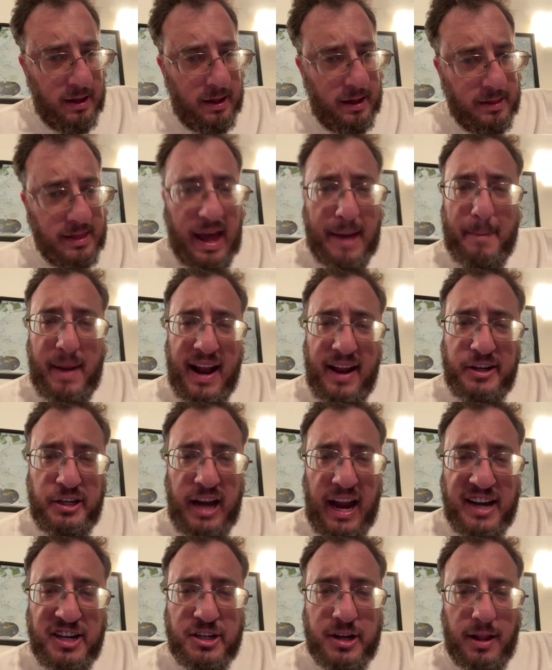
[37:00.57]
that might have
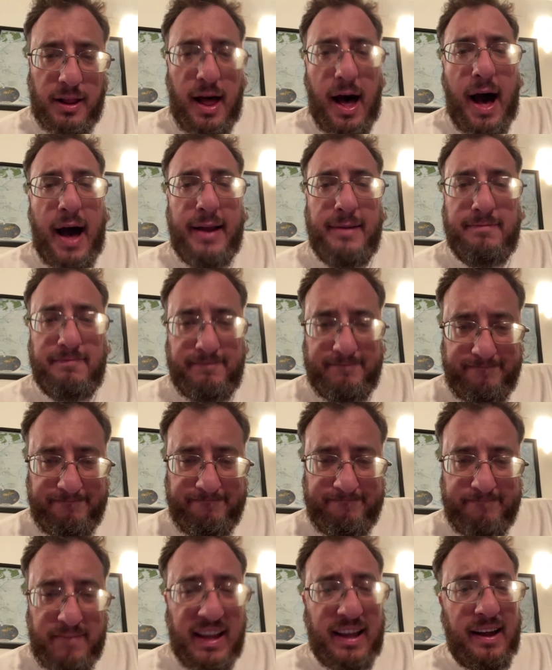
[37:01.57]
changed a lot.
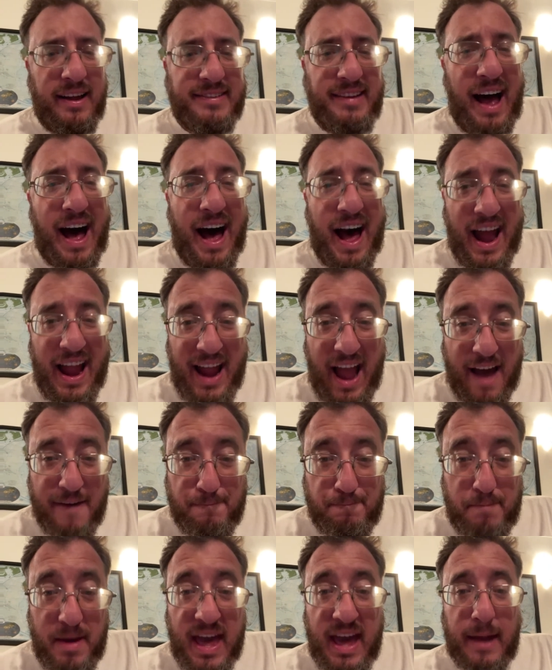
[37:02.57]
Because I
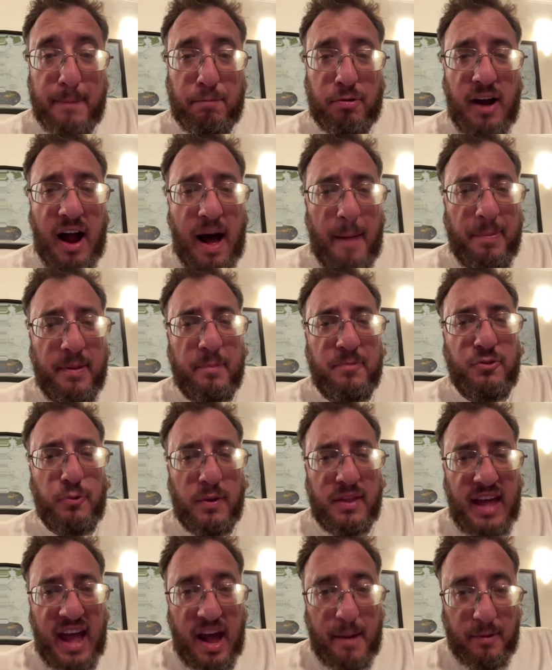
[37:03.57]
have big problems
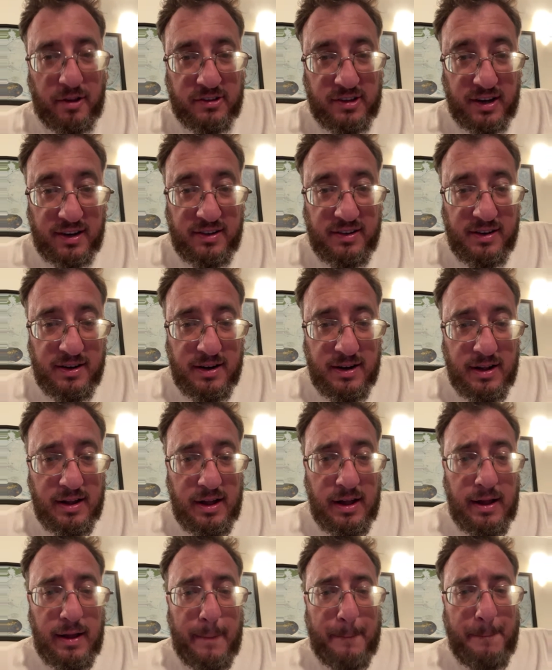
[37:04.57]
with Hamilton.
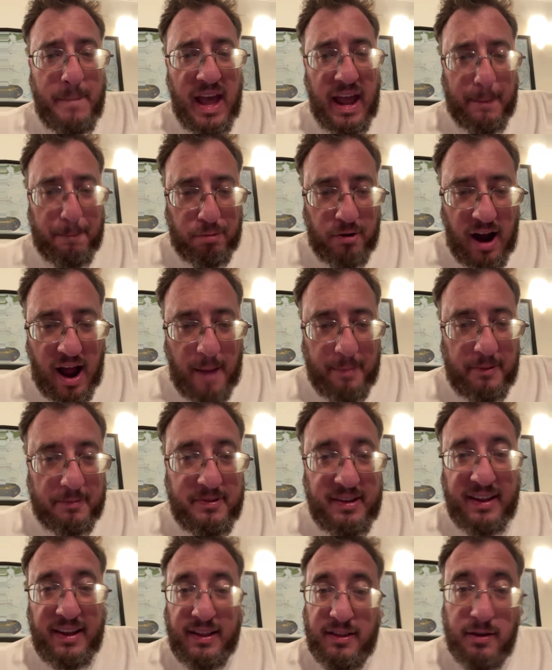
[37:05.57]
Big problems.
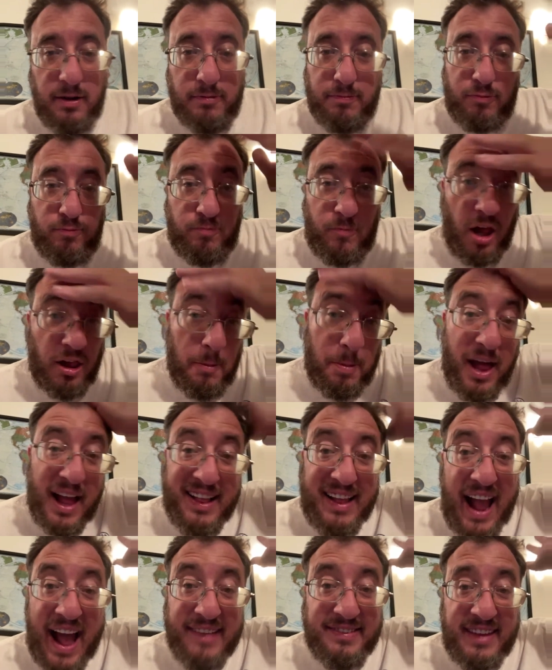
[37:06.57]
Colorblind
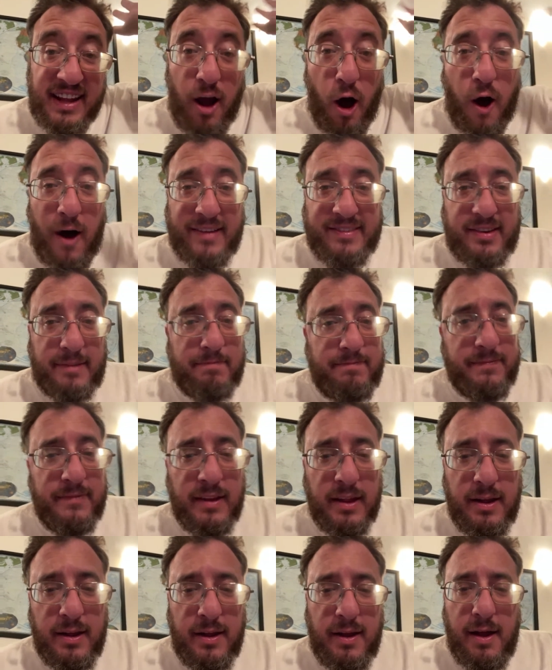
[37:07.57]
casting, awesome.
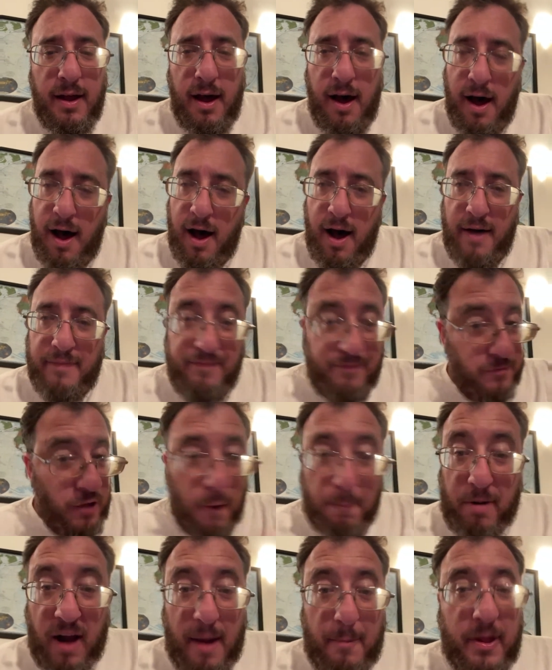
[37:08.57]
No
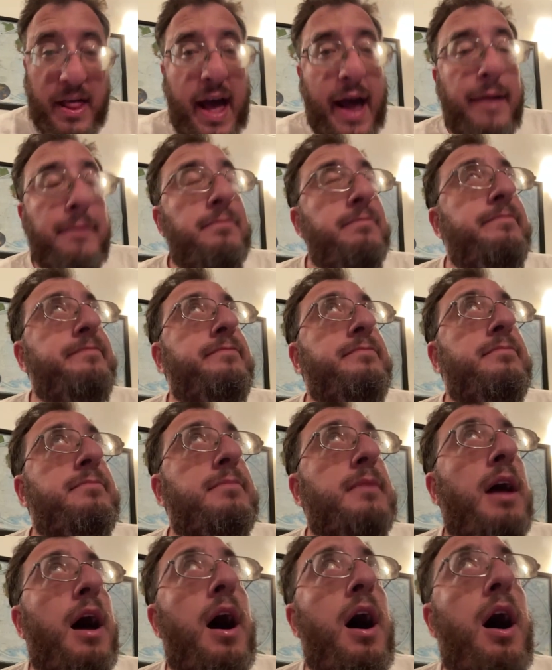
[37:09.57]
problem with
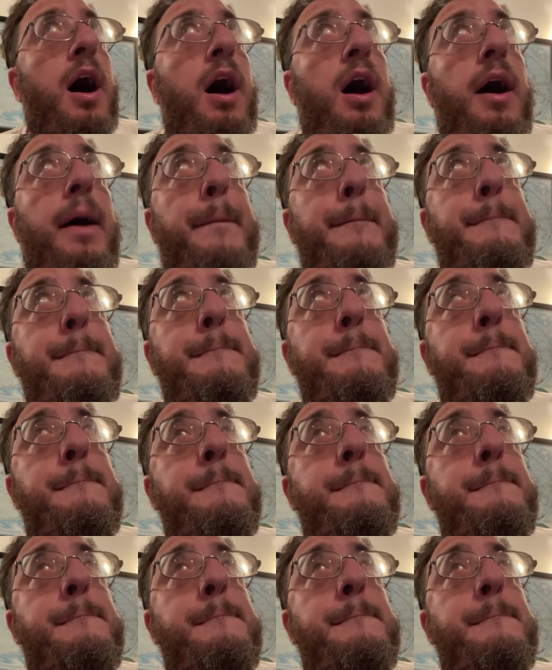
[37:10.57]
that.